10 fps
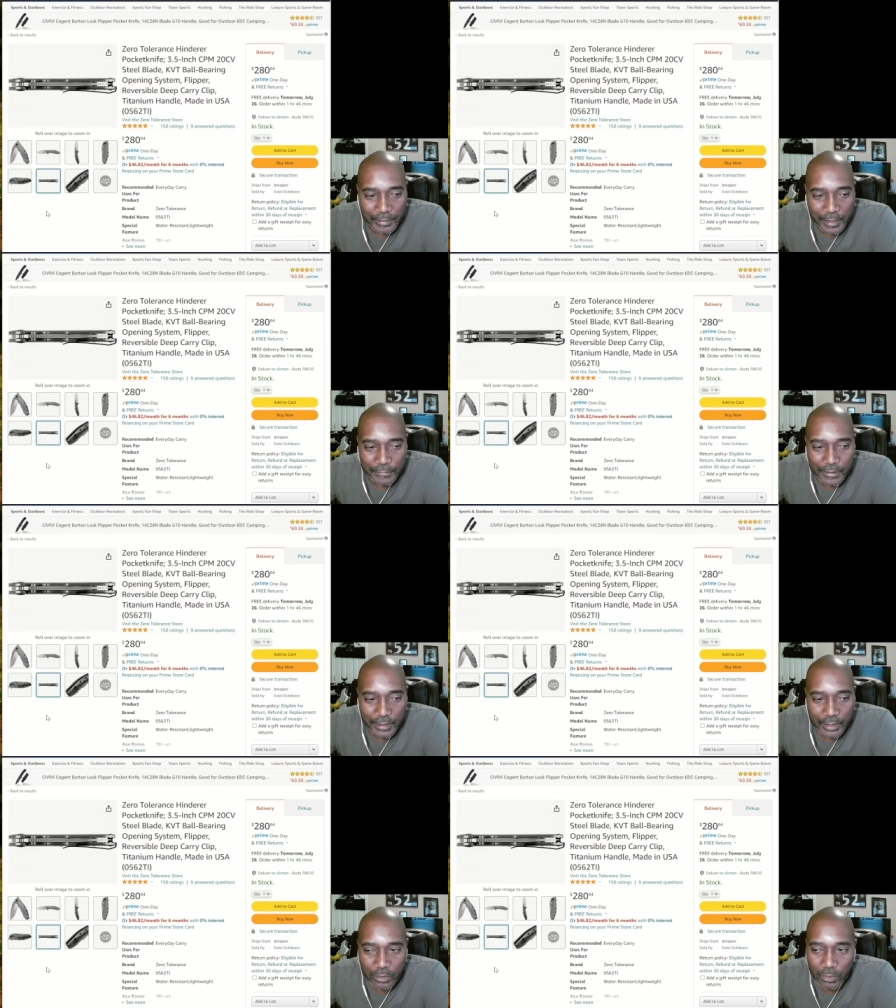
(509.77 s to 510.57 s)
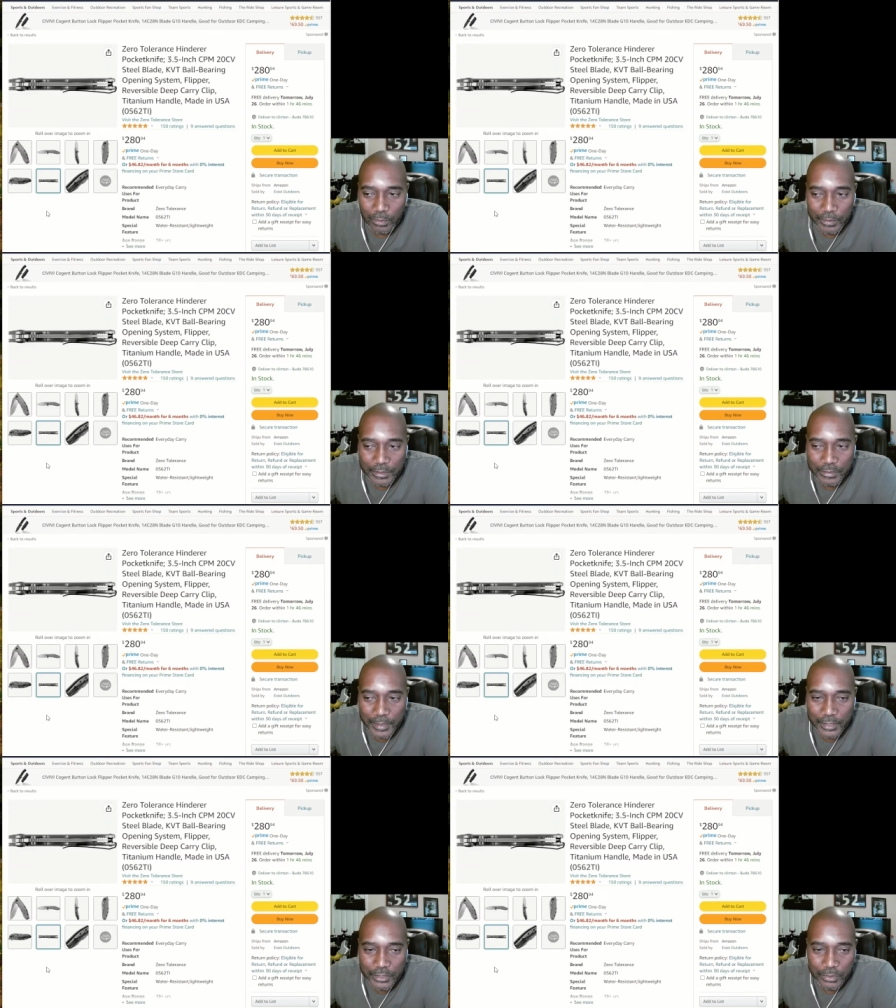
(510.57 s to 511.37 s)
definitely Google just to
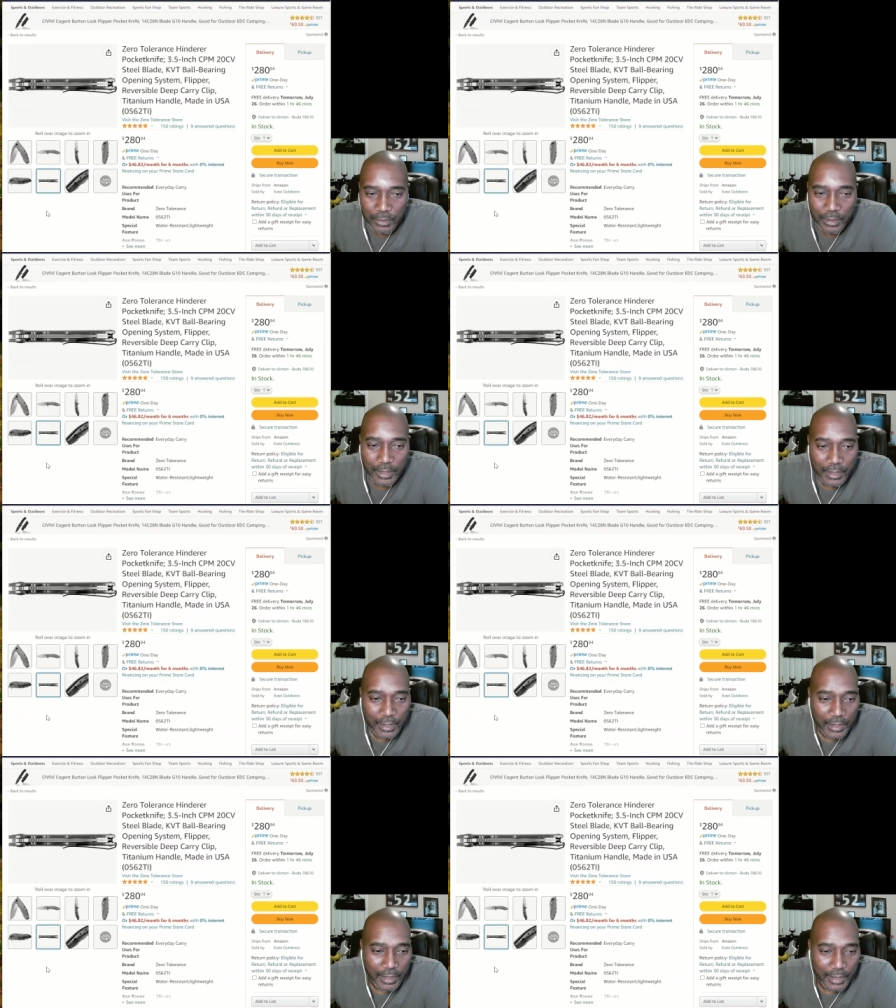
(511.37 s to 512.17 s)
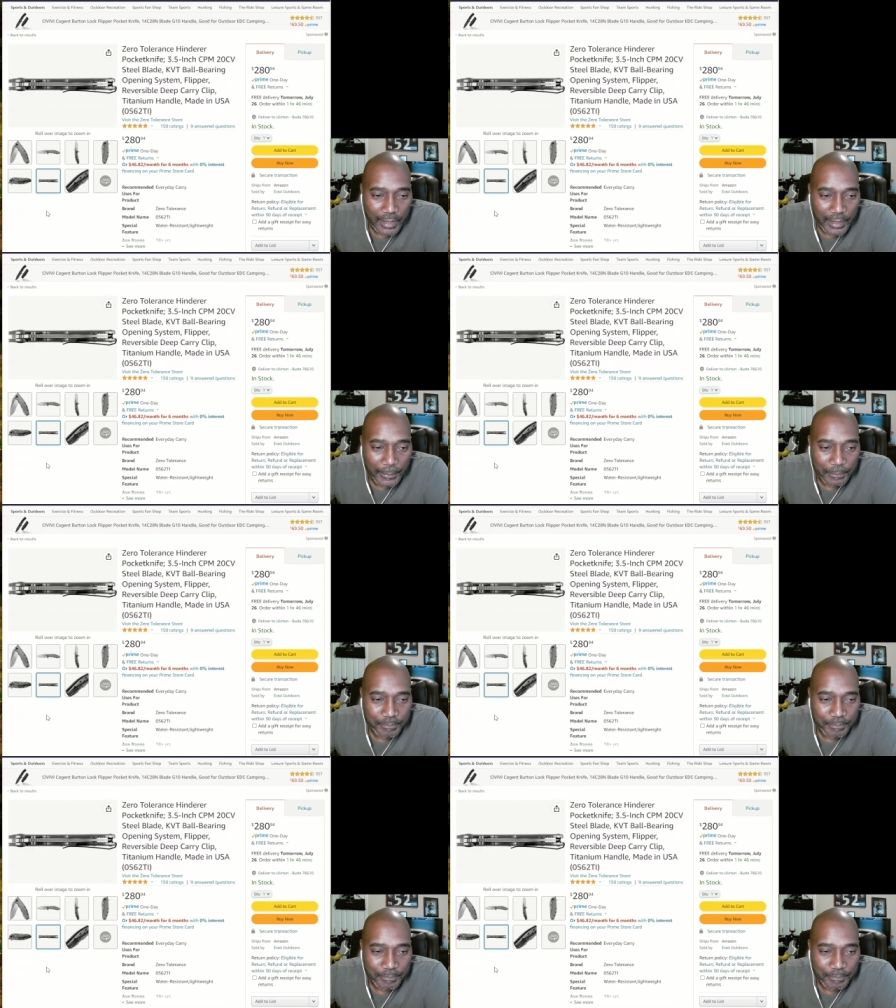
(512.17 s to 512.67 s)
make sure. But